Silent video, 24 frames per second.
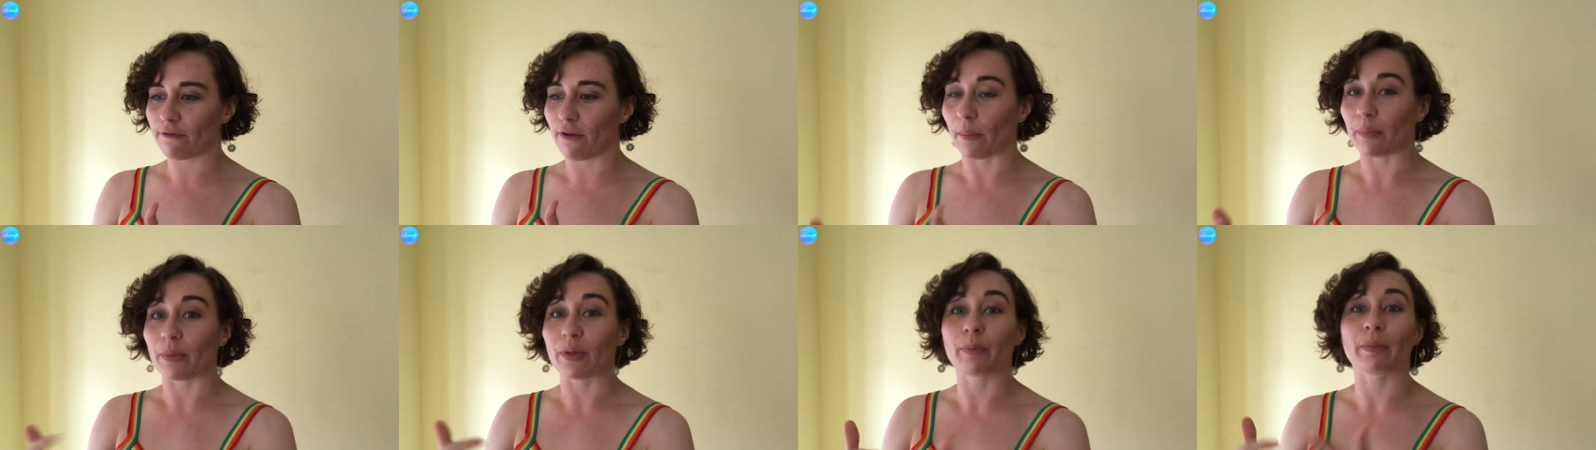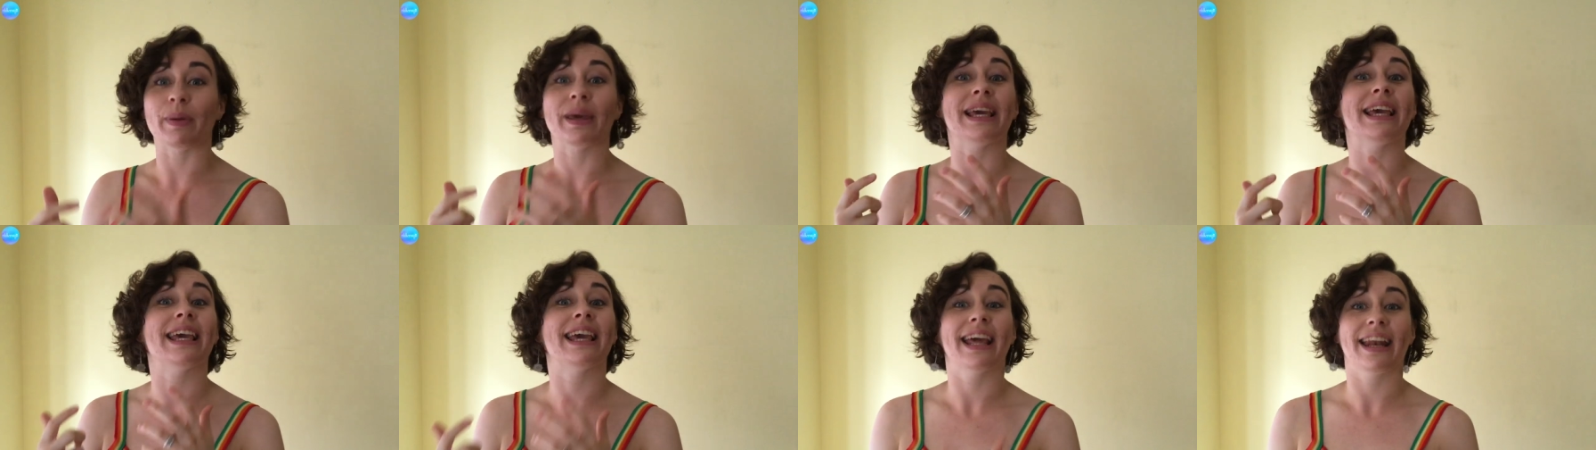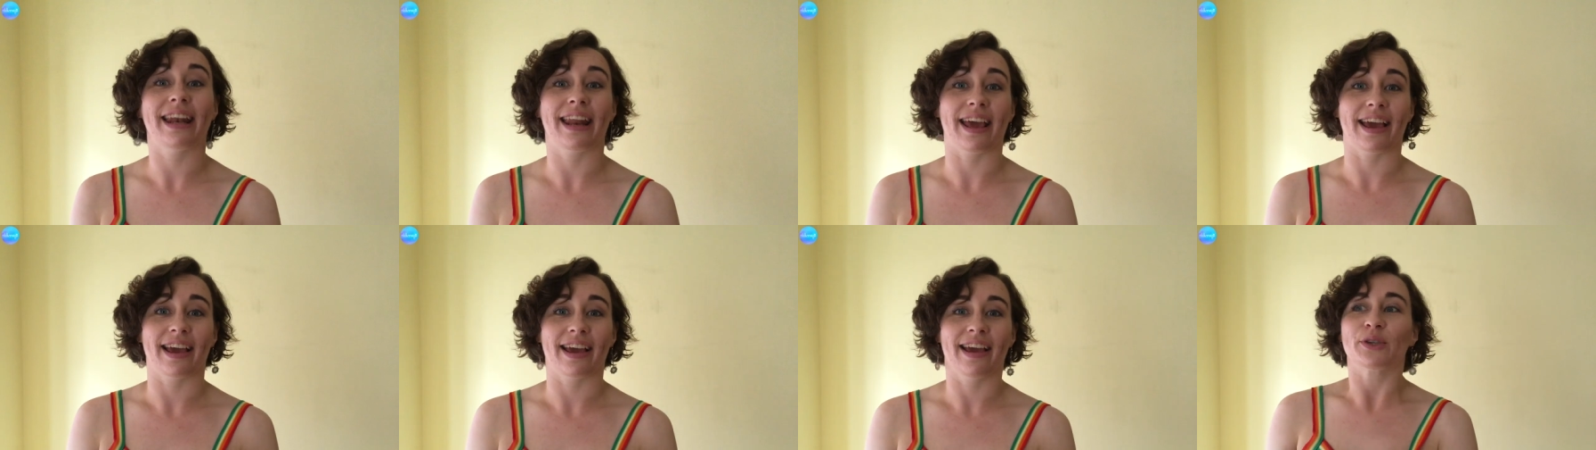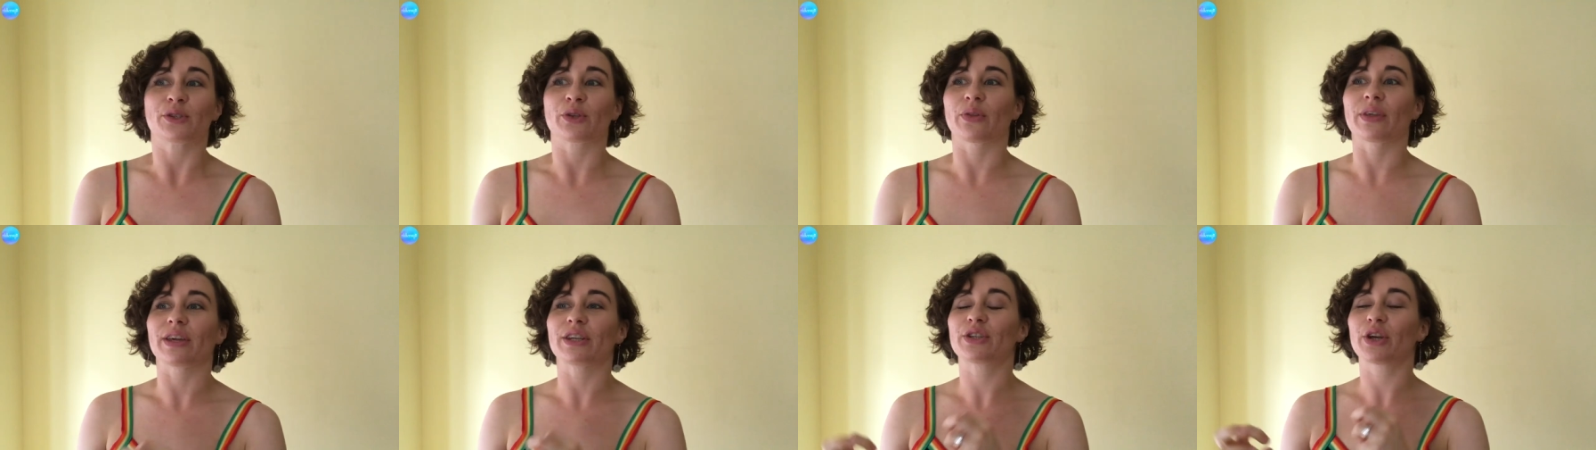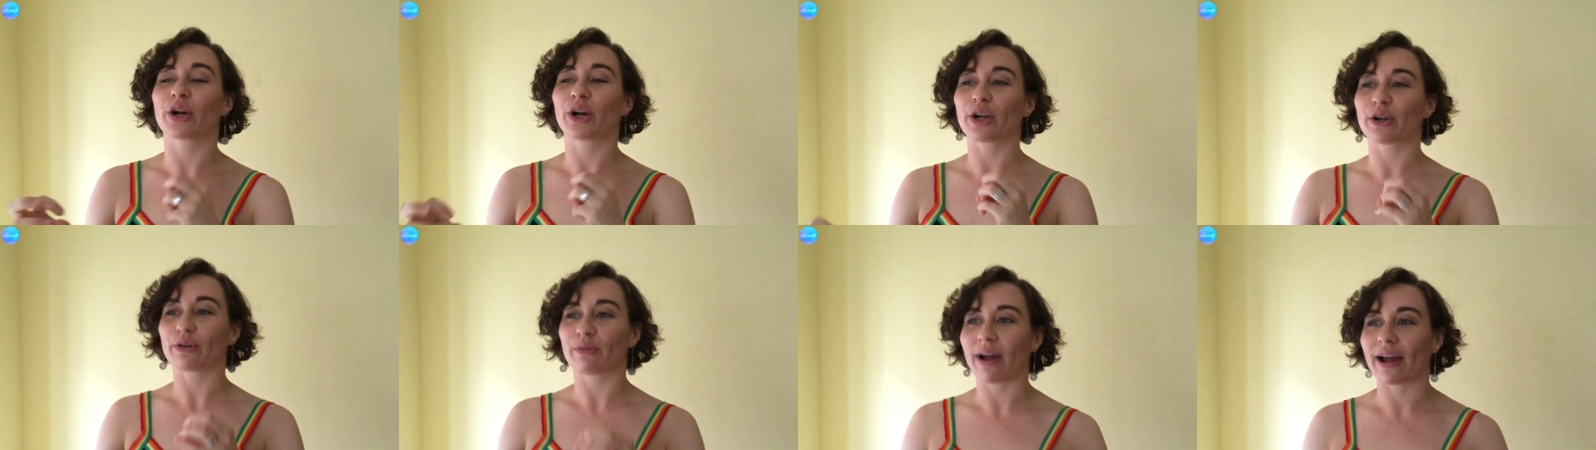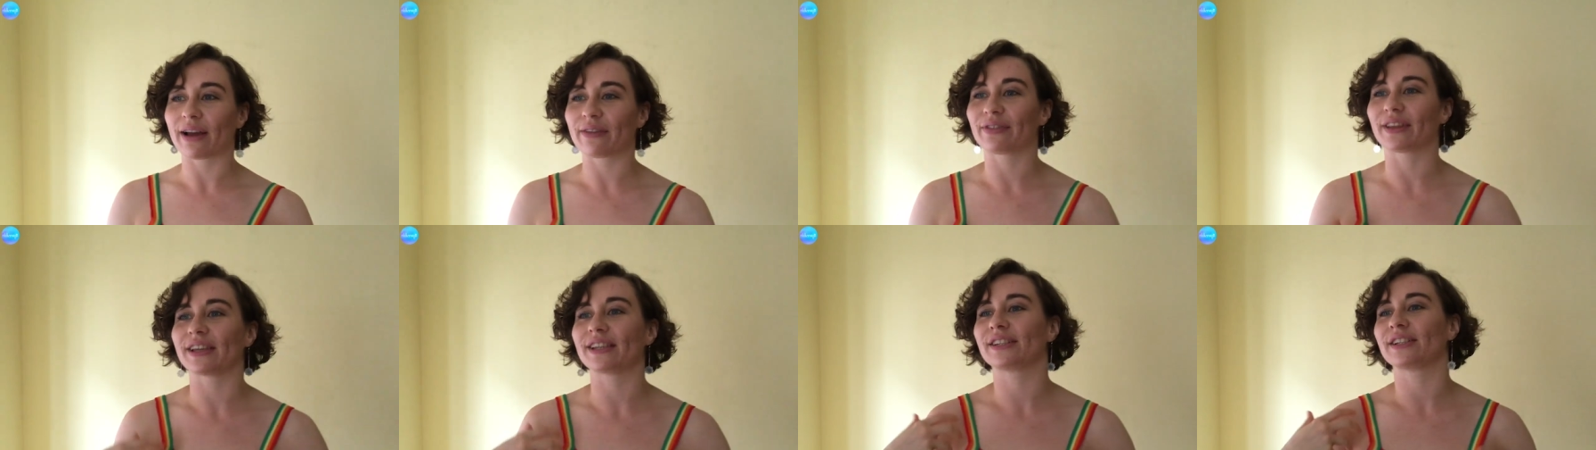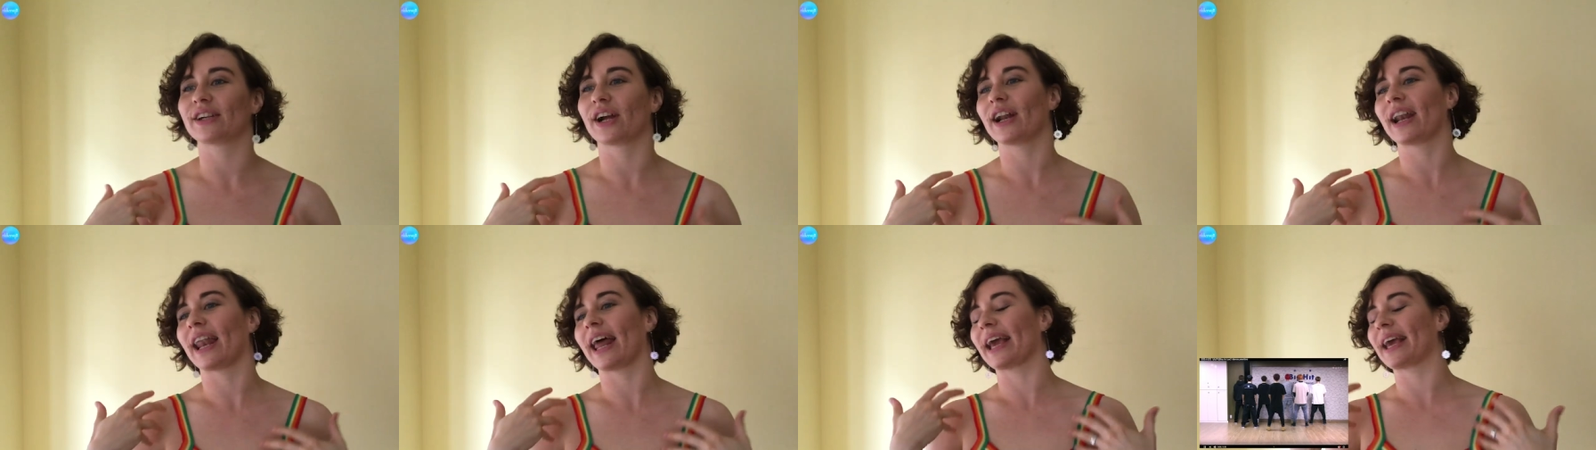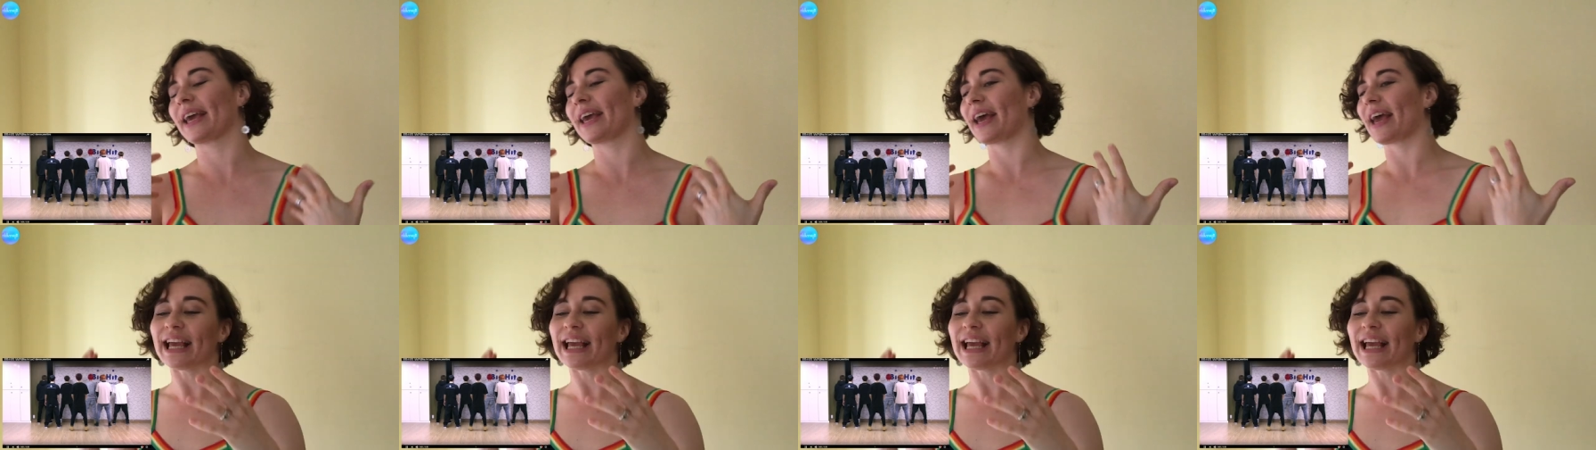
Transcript: from the beginning. So they turn around, they start, like,